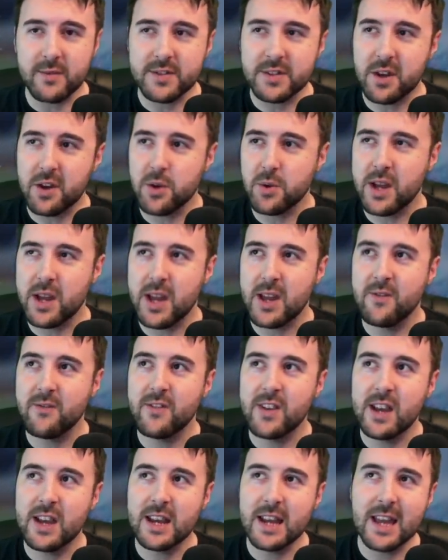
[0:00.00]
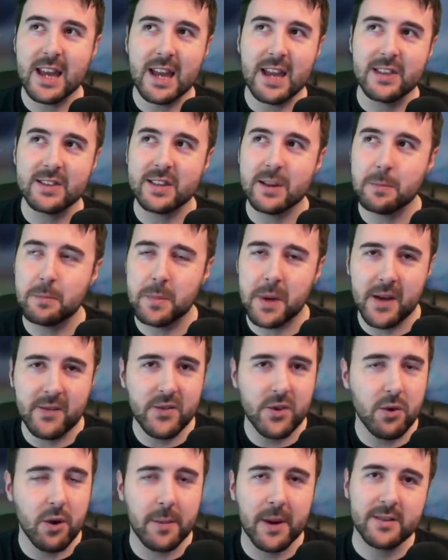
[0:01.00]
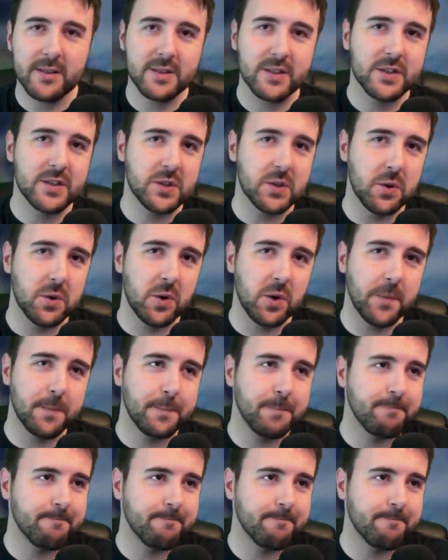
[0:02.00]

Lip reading: So if it is if you're about to score,